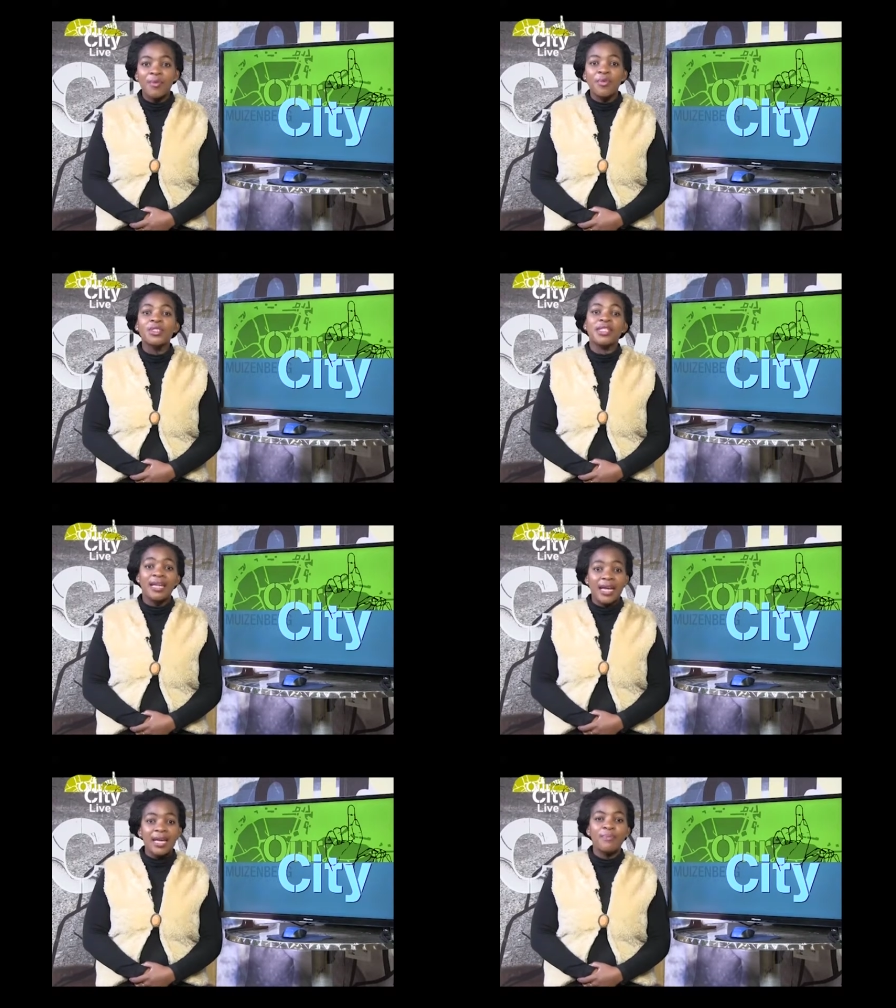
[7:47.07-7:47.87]
who
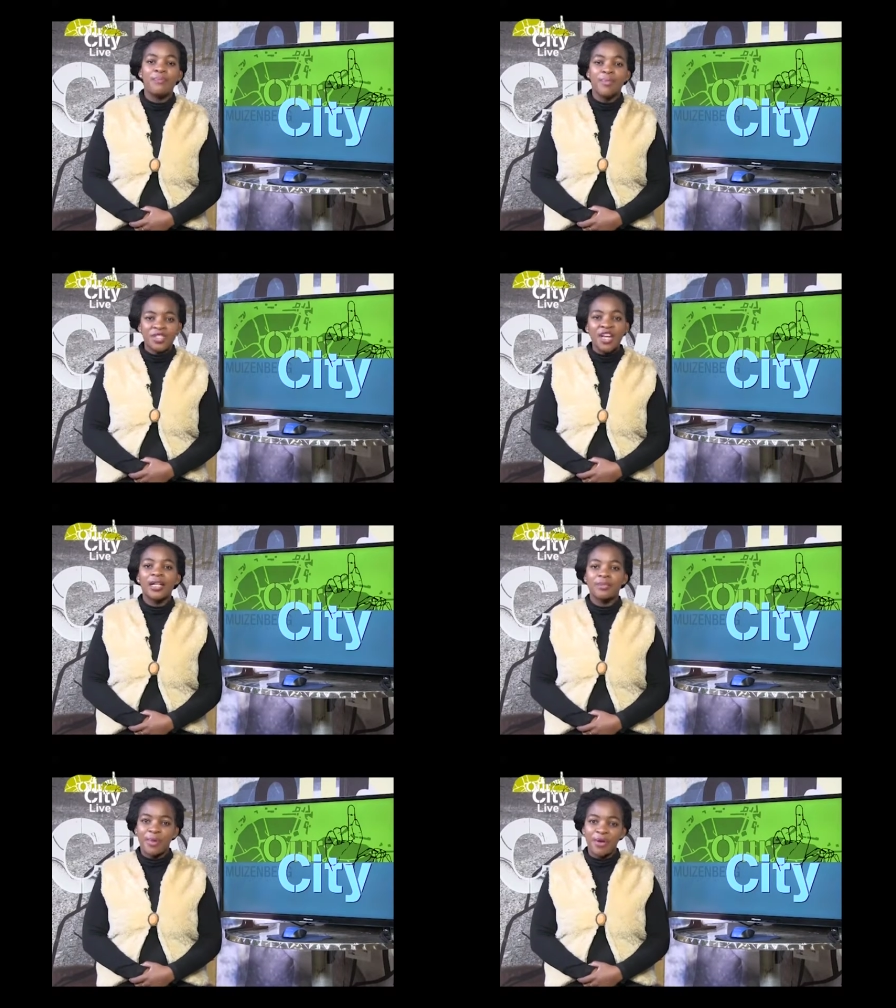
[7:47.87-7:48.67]
delay
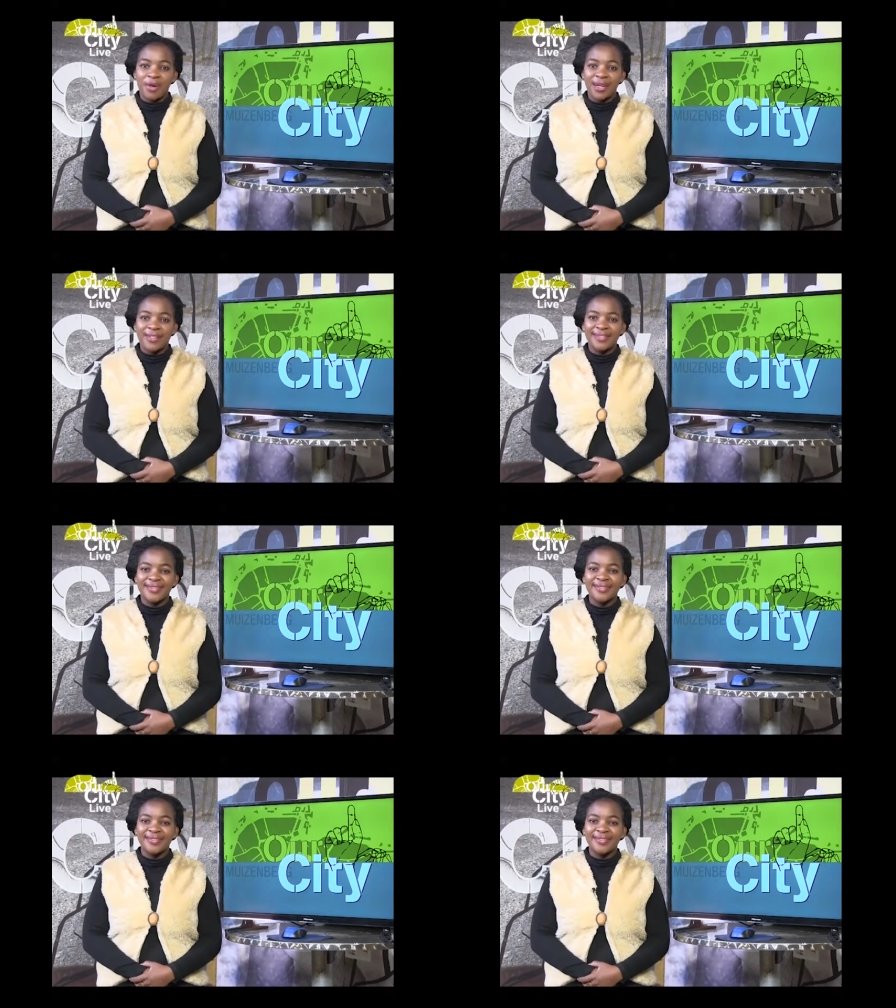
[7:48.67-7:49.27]
childbearing.